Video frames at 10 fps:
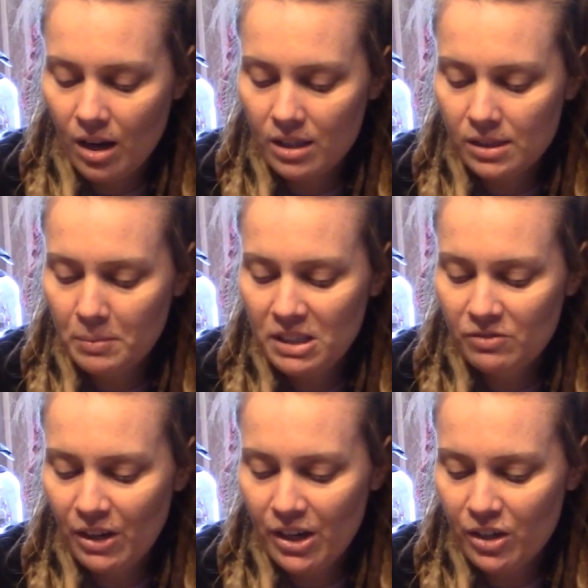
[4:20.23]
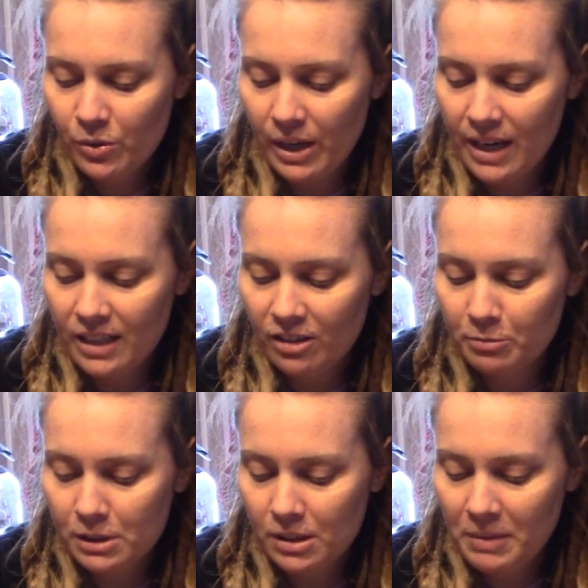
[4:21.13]
somebody's very creative,
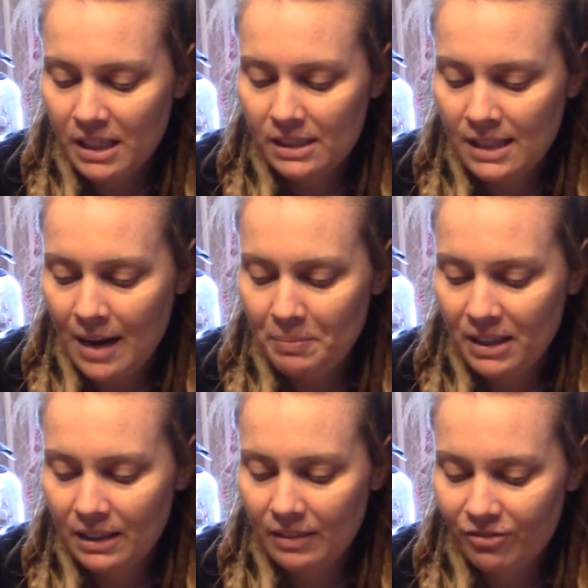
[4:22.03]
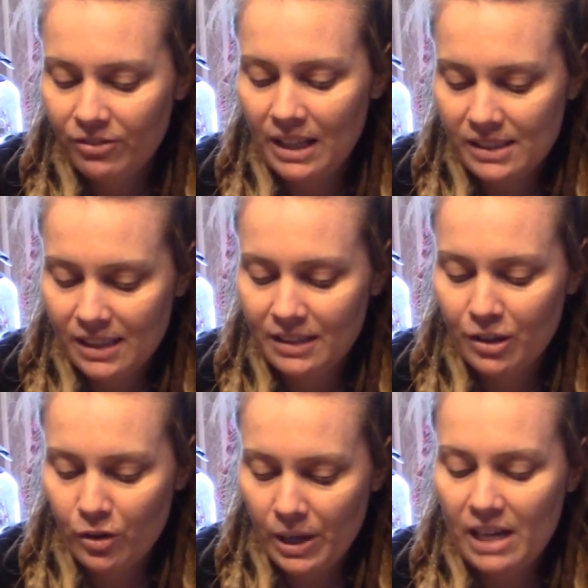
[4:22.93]
but somebody has not been flexing their
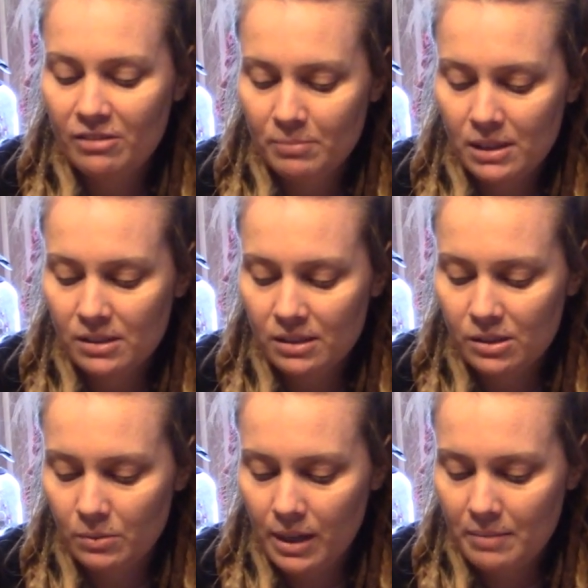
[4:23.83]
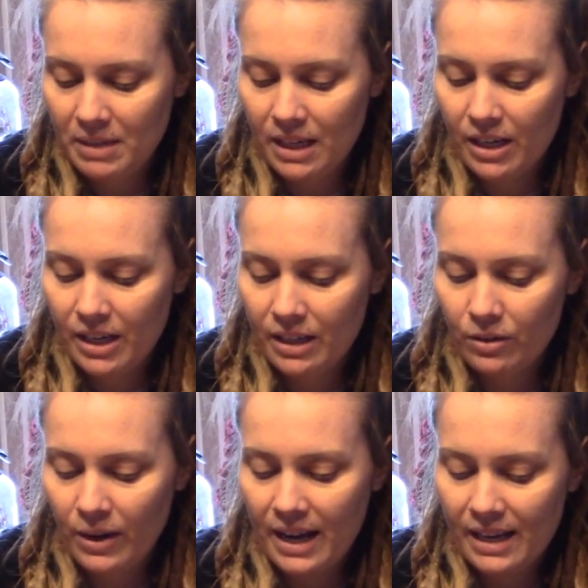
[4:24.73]
creative muscle is what I'm hearing,
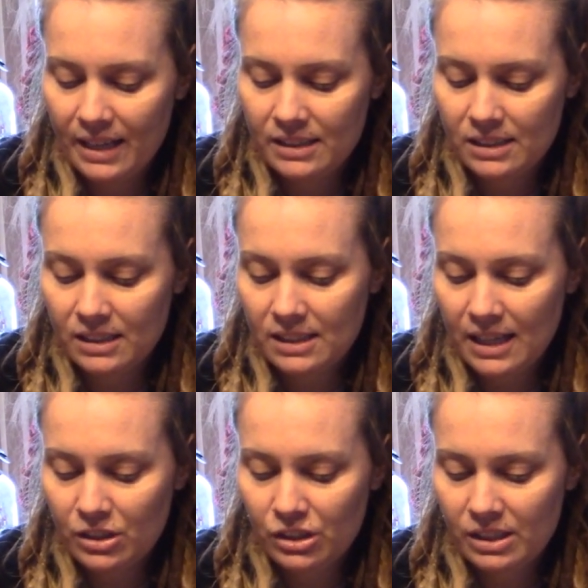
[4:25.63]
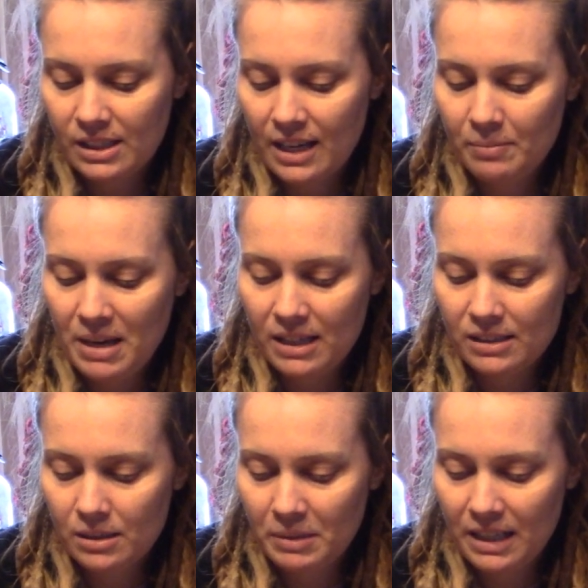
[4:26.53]
okay? It's, it's actually, it's kind of making
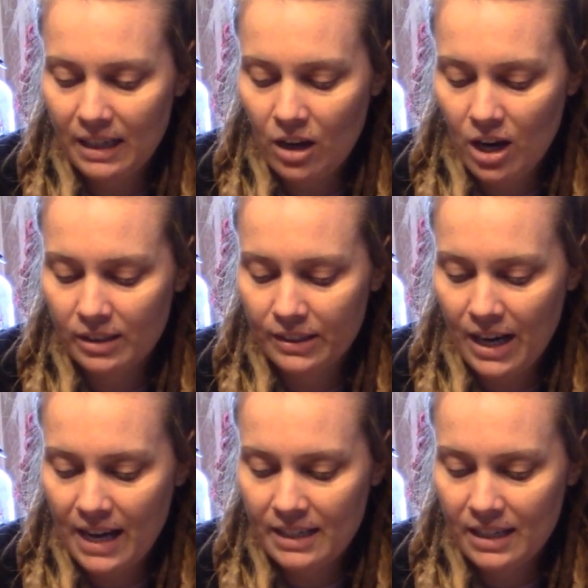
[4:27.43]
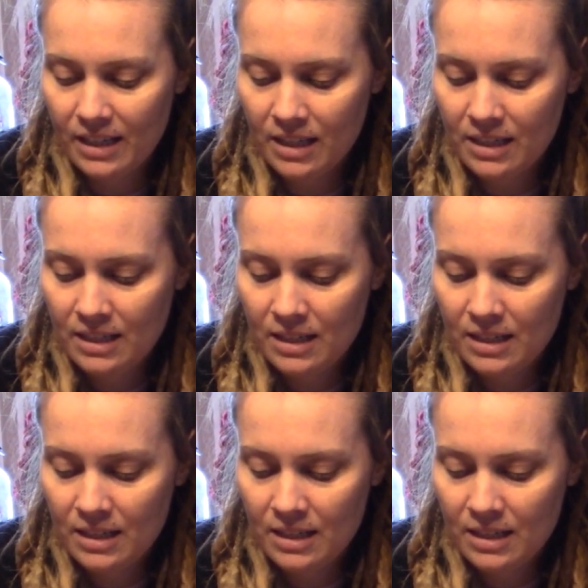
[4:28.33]
somebody get caught in their head here.